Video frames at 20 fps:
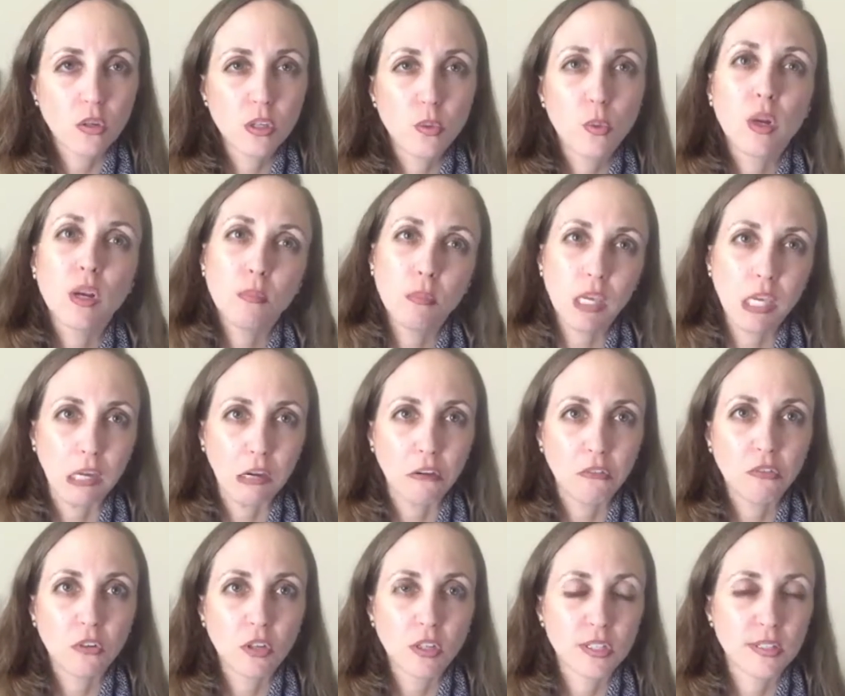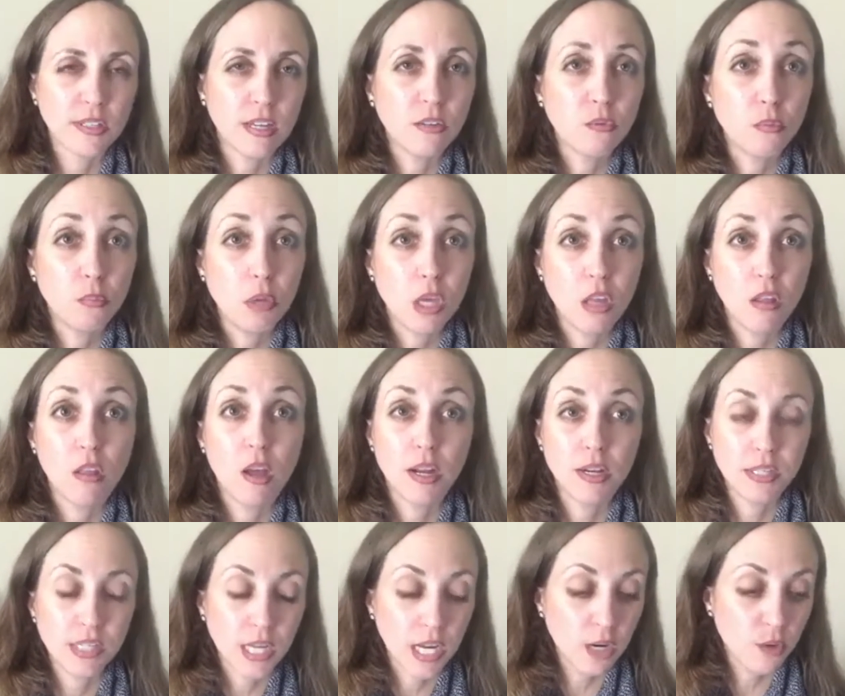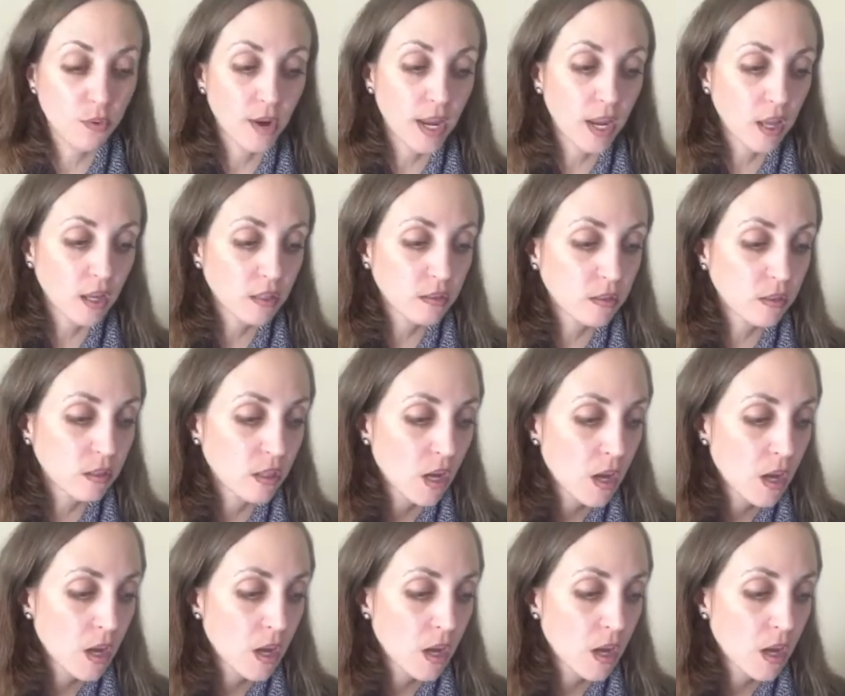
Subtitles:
You want to be careful because that would be a lot of diuretics.